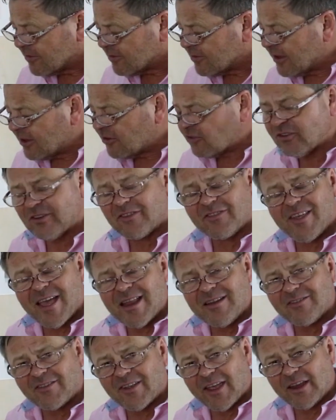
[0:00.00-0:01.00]
This
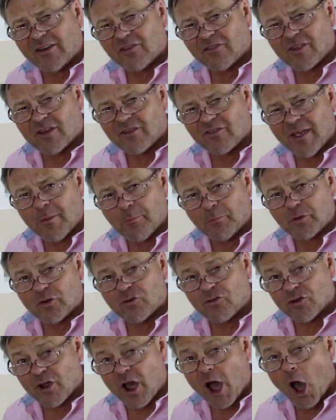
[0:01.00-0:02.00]
then takes the
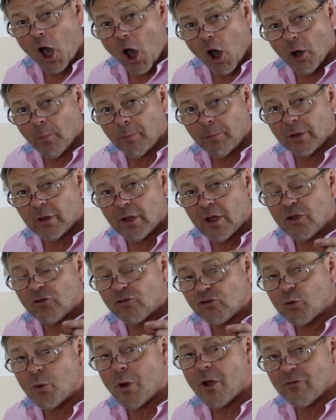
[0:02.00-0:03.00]
temperature up
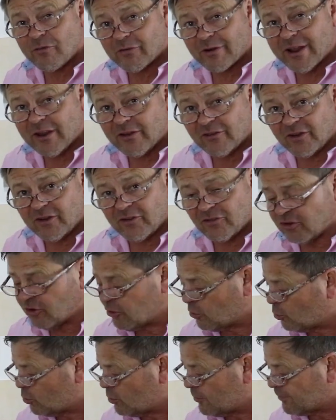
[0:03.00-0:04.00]
to over
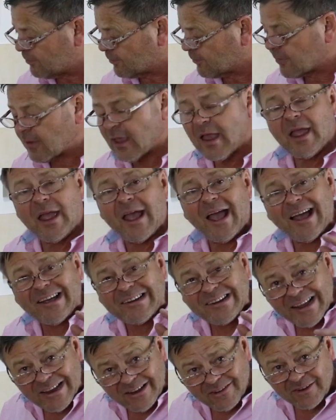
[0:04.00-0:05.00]
82.
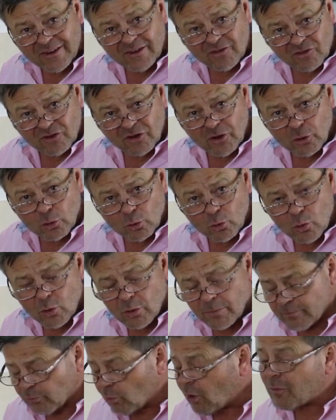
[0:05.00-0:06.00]
At 82,
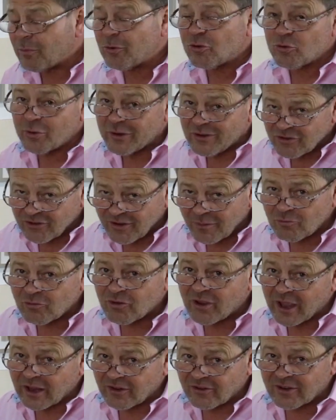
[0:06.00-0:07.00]
well, between
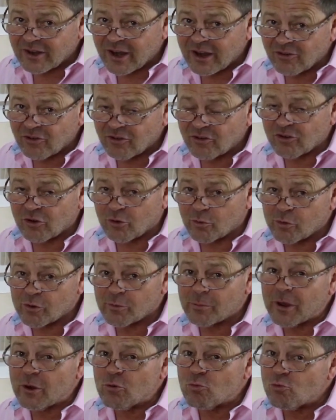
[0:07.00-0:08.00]
78 and 82,
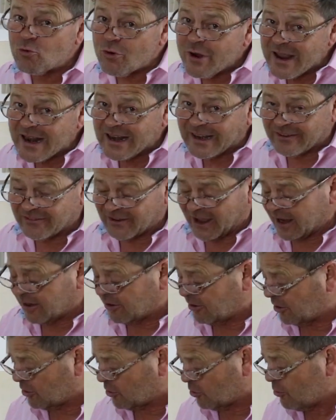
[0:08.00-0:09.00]
we've been really
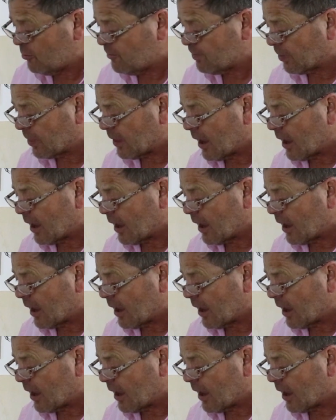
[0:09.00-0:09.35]
technical.